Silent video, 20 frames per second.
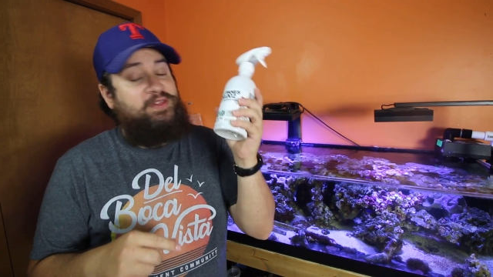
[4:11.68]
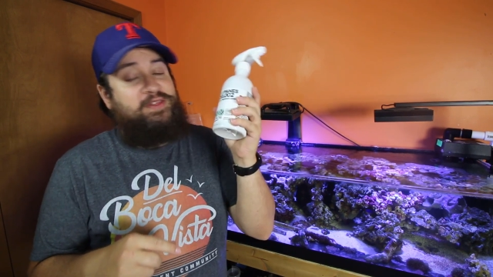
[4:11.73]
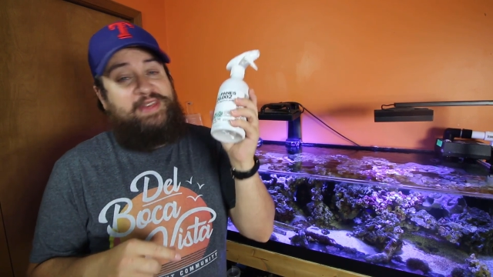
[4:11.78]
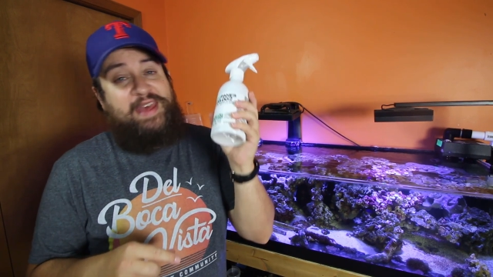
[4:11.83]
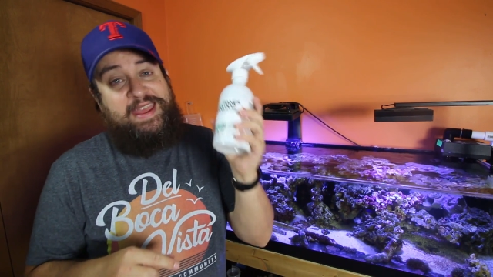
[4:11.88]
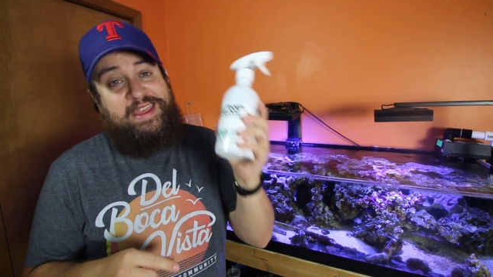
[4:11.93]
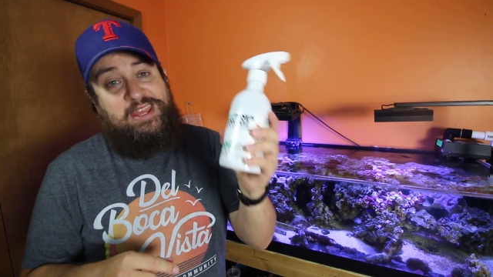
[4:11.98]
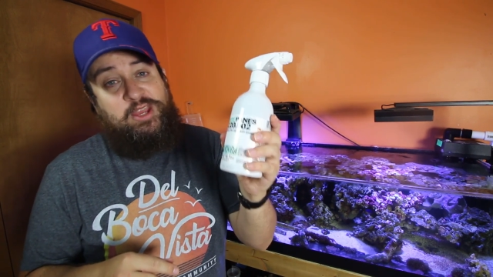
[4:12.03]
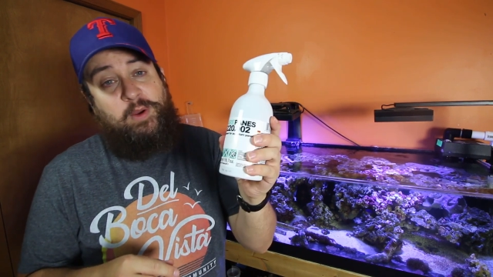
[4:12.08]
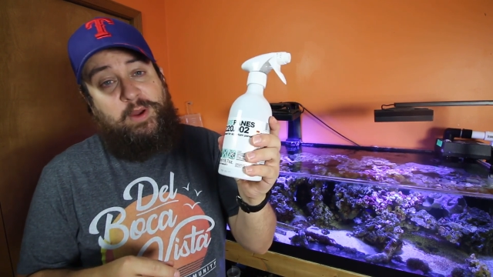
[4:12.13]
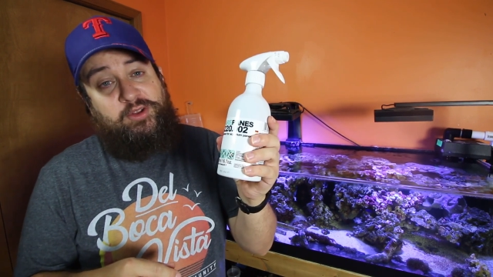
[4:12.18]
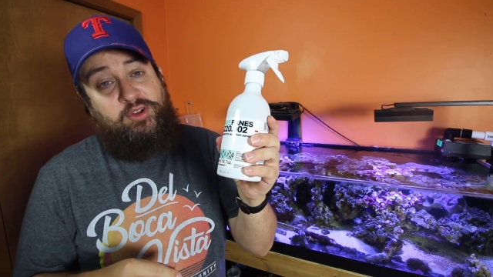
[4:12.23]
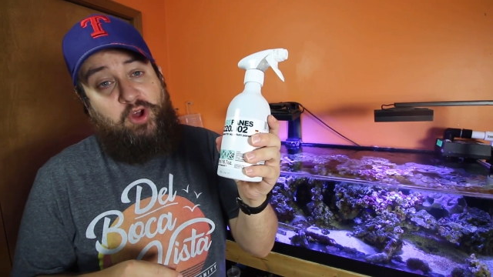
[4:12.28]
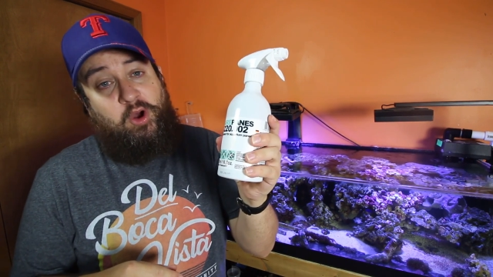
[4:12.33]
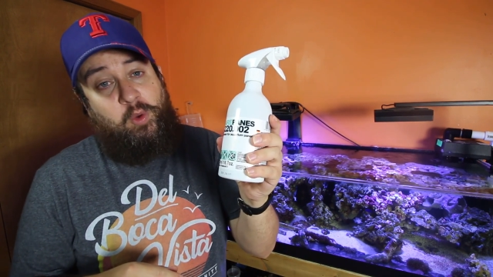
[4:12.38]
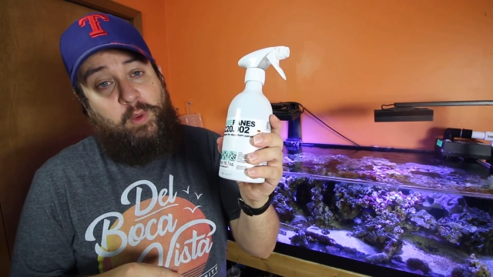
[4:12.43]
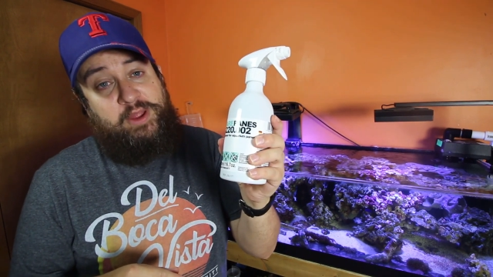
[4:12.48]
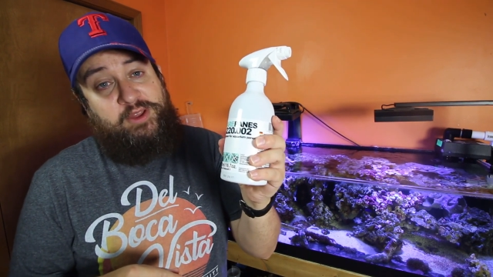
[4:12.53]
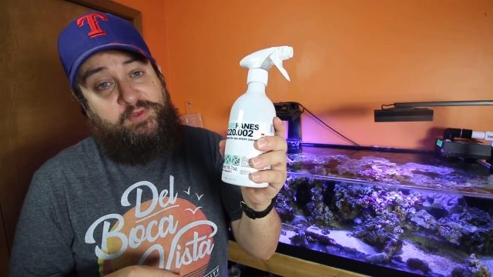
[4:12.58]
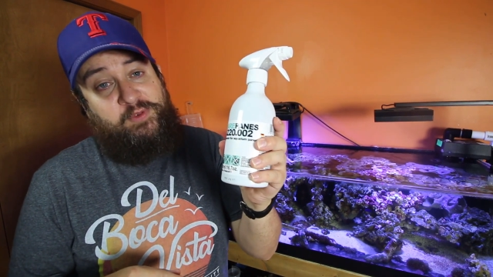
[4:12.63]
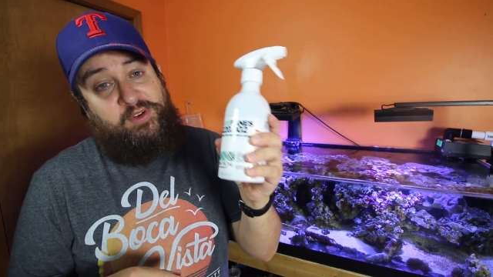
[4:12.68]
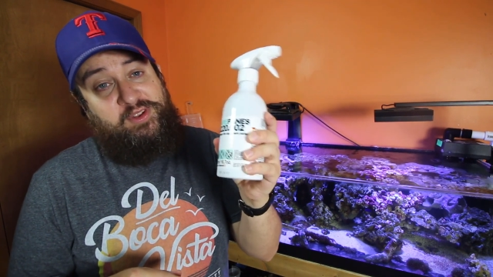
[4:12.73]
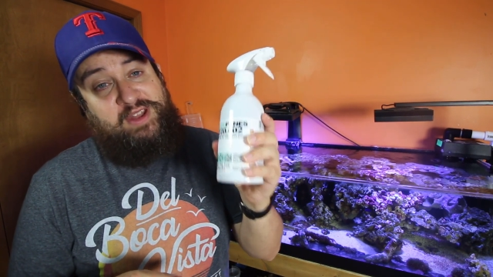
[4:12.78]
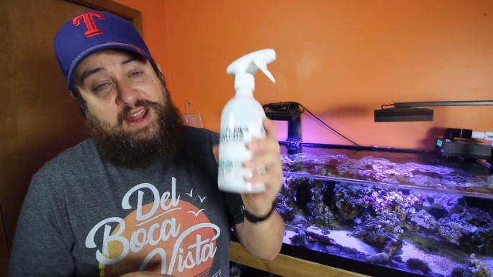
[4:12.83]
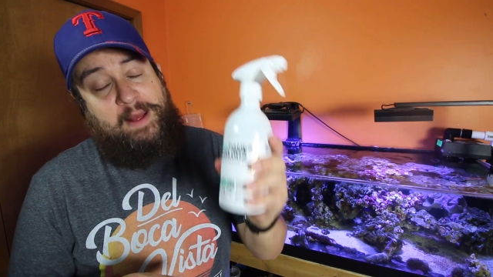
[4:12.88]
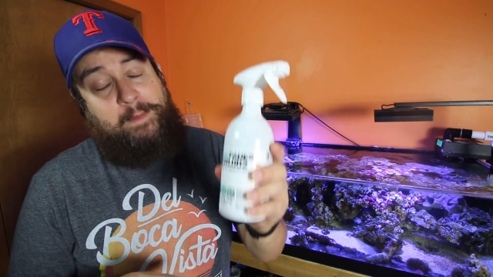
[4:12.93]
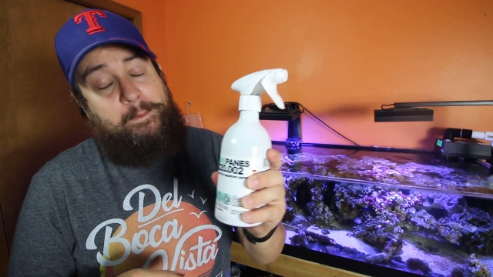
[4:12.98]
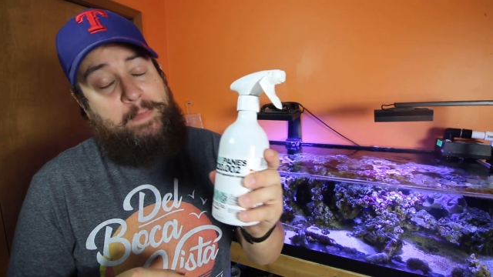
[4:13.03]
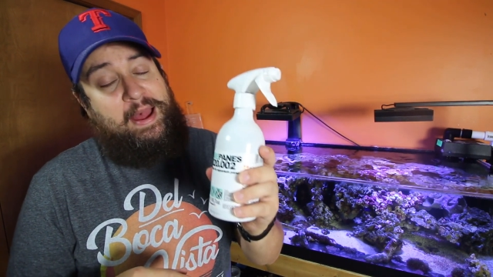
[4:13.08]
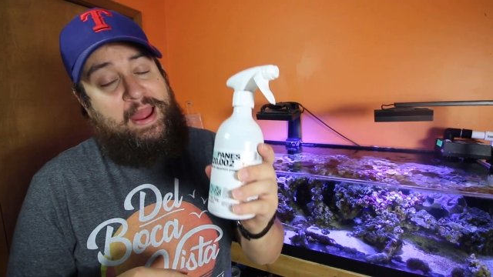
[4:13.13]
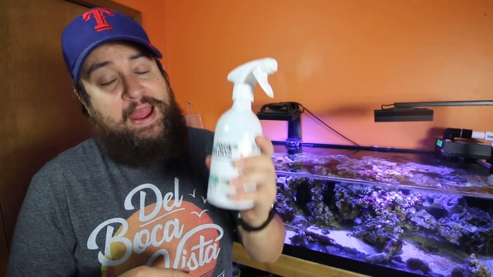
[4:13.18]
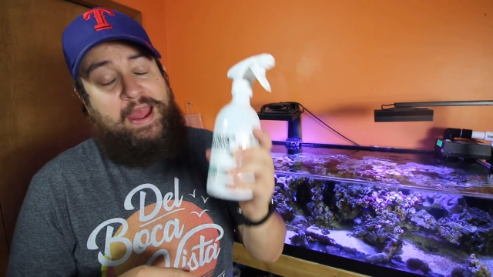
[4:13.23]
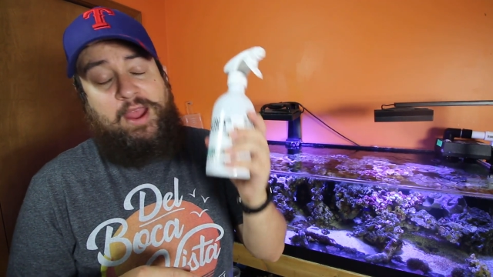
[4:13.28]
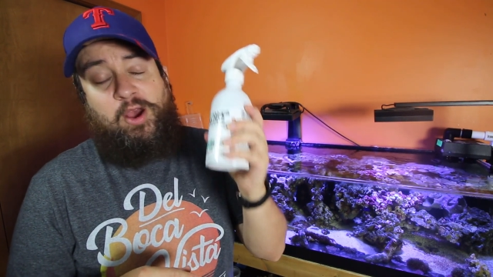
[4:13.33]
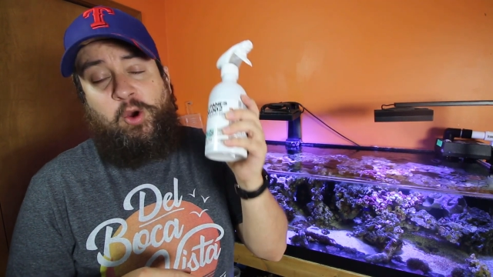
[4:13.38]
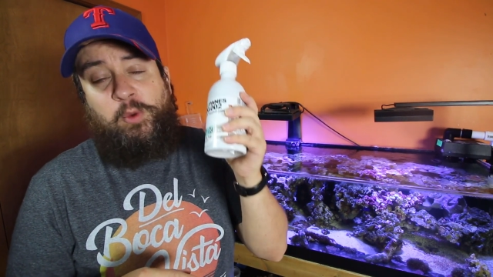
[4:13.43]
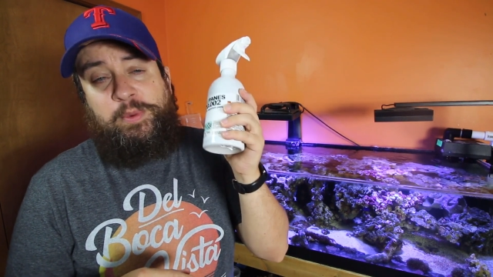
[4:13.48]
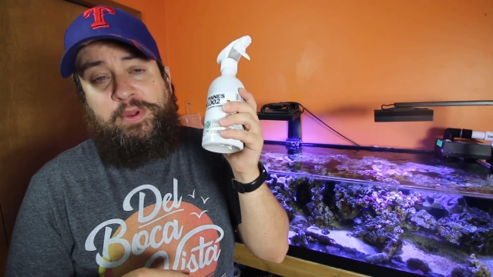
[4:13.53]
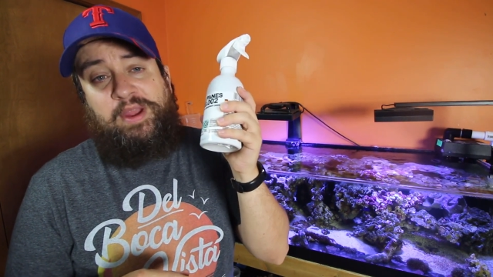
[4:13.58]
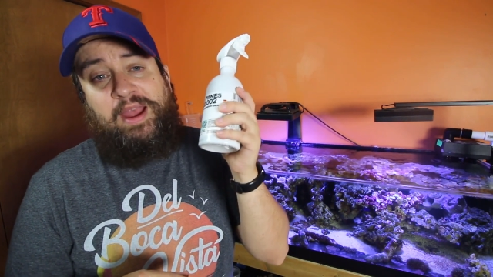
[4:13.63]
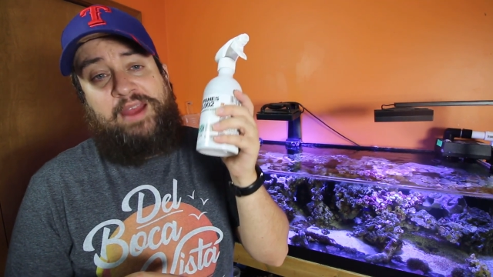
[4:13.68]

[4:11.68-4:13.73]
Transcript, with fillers: Thank you as always for stopping by. I hope you